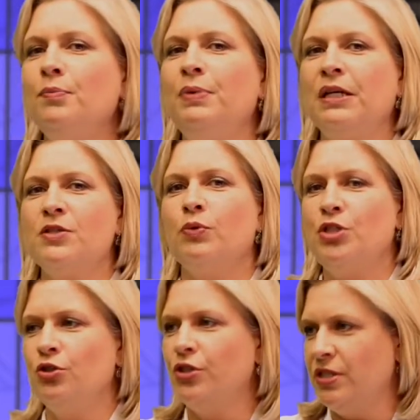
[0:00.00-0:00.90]
because
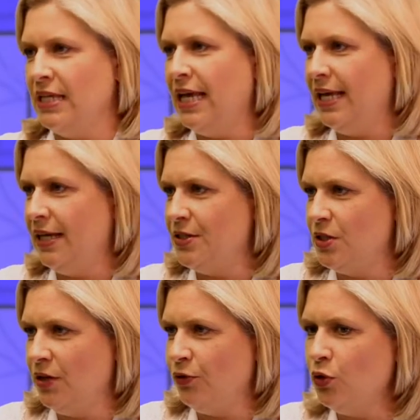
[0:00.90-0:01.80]
what you're just saying
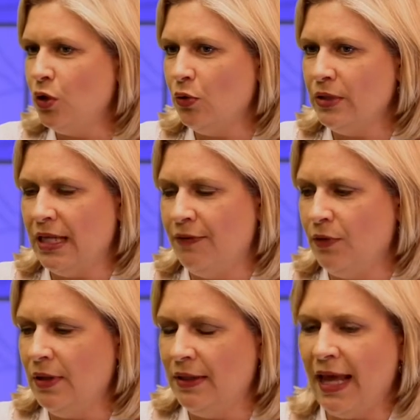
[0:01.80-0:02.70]
is, if
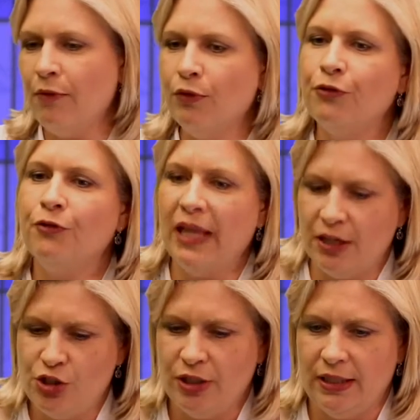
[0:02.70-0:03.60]
that
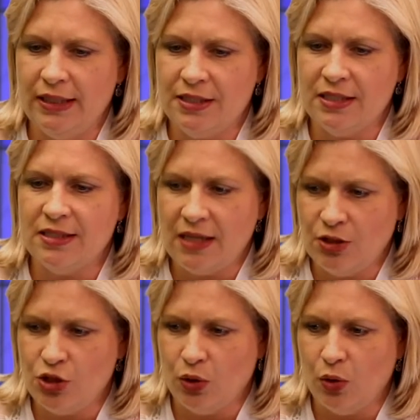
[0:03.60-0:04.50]
reflection is
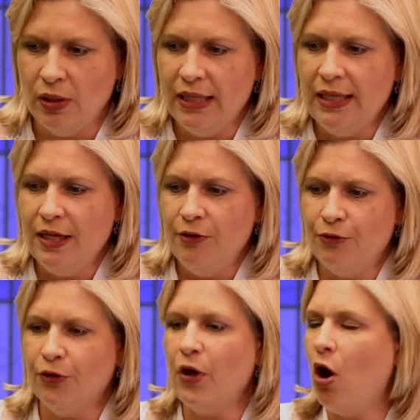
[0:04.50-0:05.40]
essential
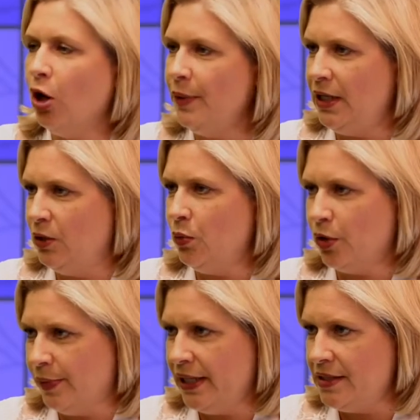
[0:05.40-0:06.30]
for the harmony in the
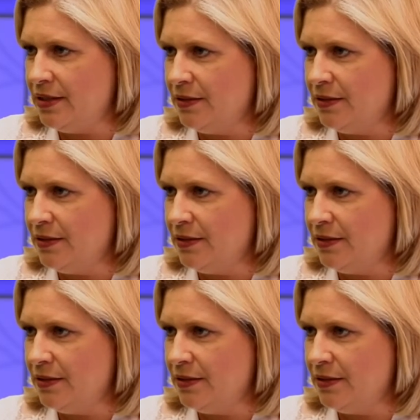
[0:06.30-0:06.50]
workplace.